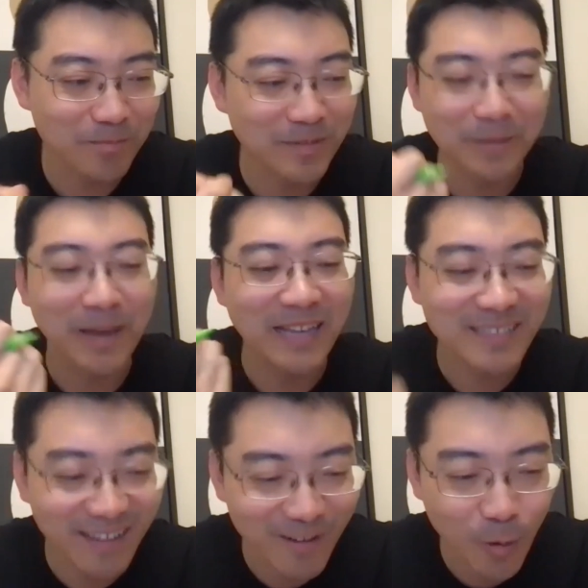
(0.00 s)
depends
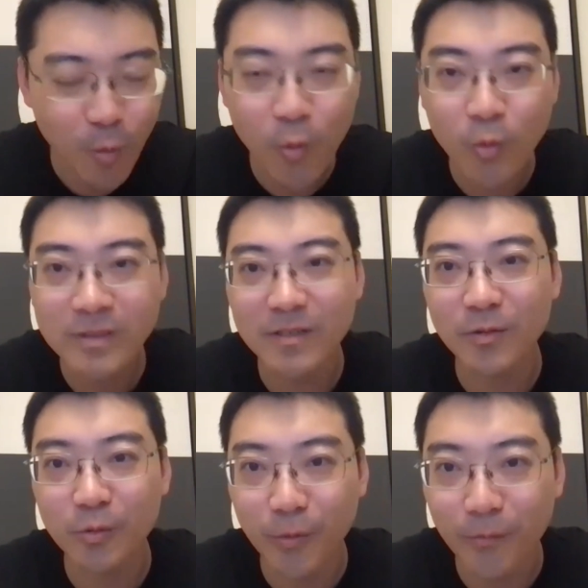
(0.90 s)
on who's
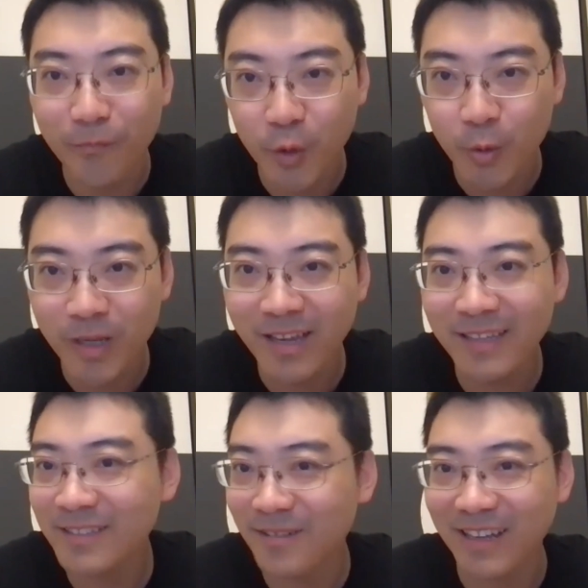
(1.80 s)
reviewing
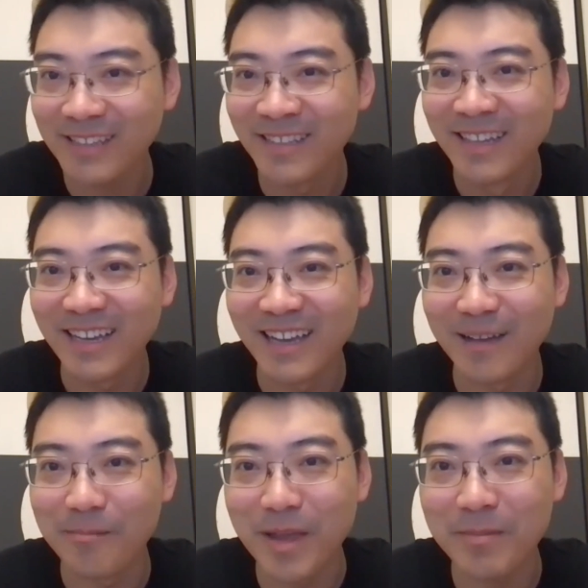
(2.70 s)
it, right?
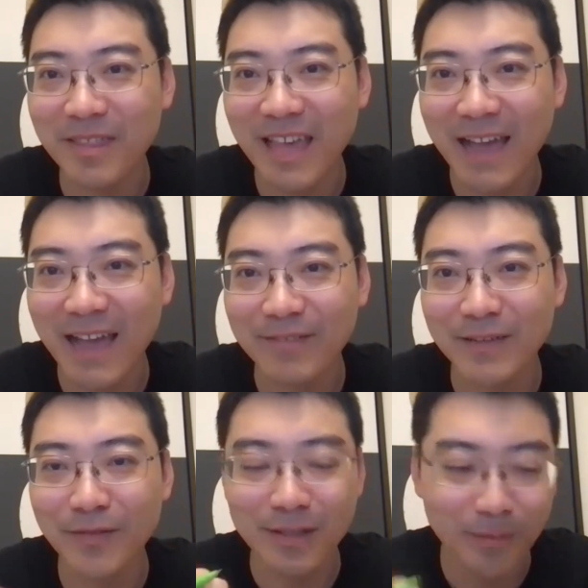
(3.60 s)
Maybe they have
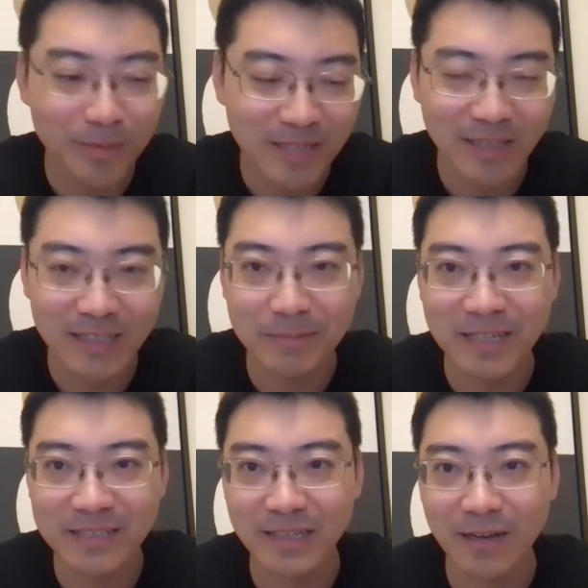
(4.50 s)
different opinion,
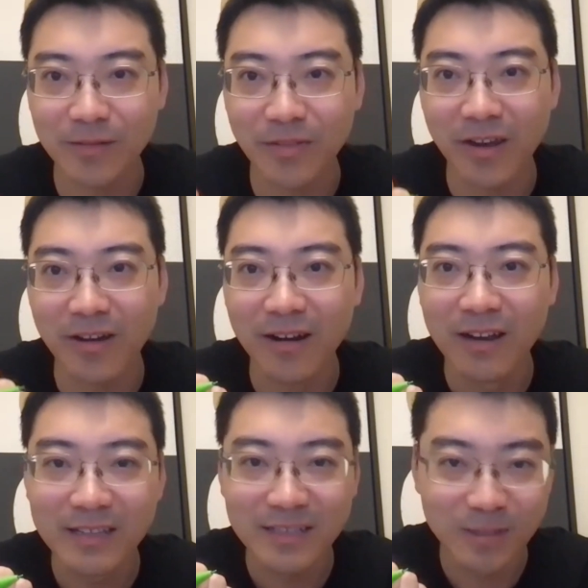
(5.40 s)
depends on their
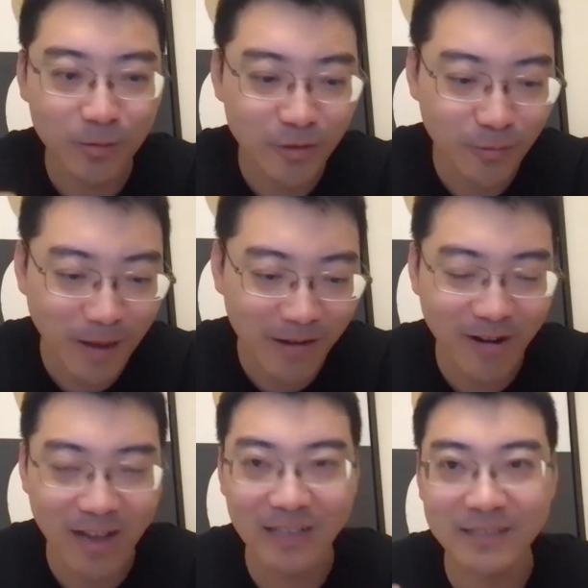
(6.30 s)
social
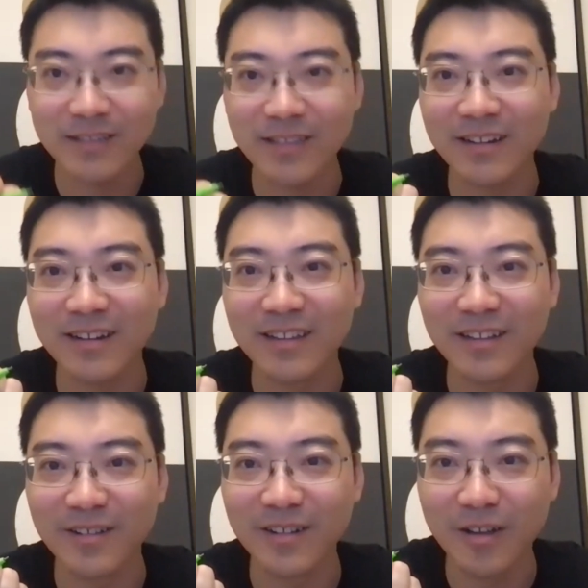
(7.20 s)
background, their
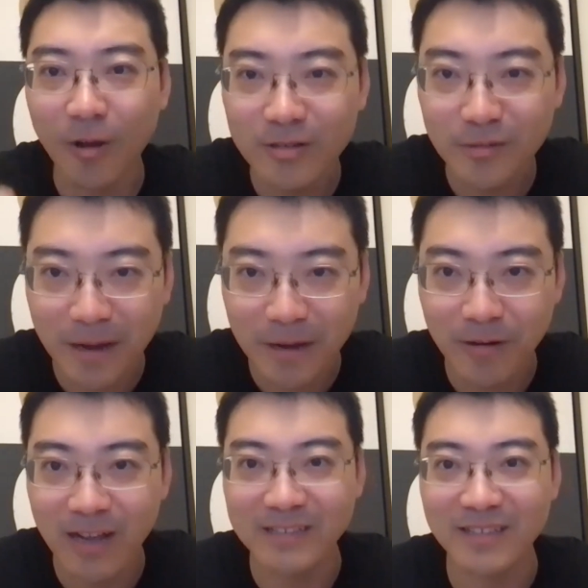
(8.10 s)
cultural
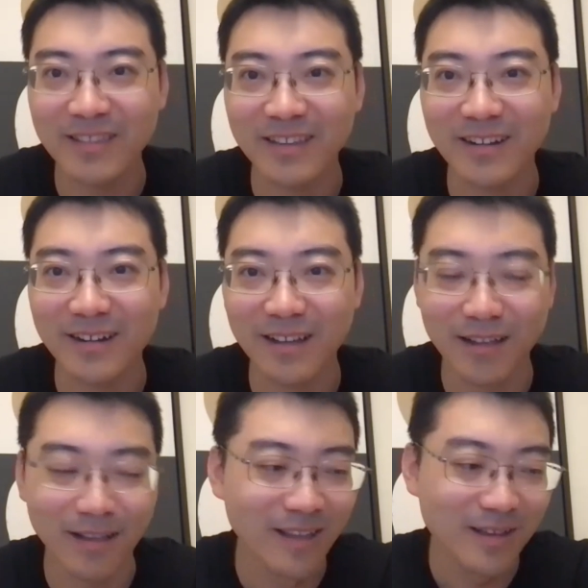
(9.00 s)
background, their
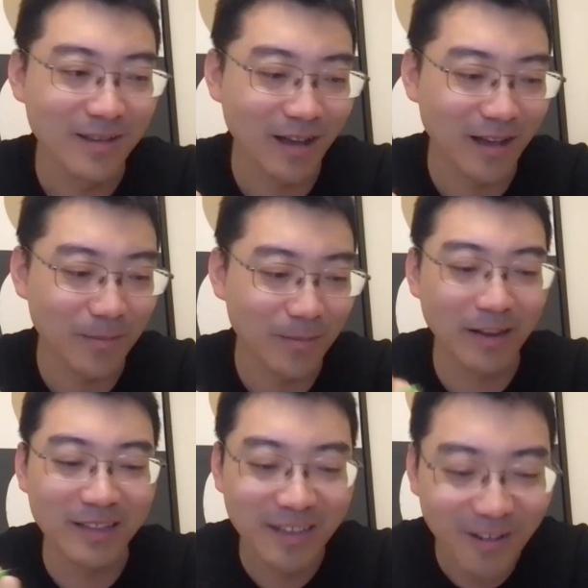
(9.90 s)

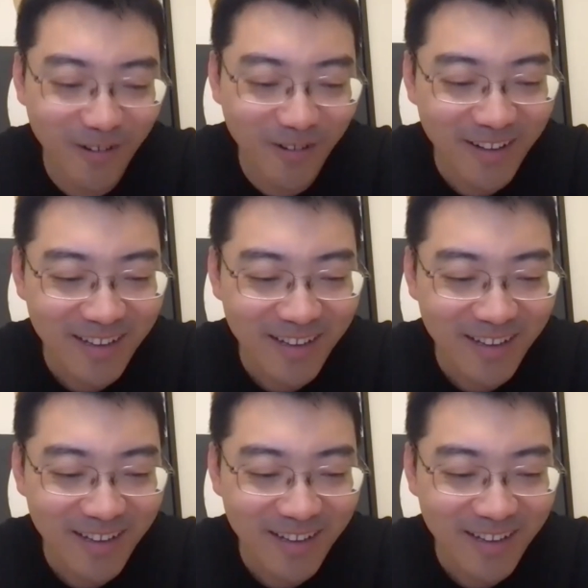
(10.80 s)
political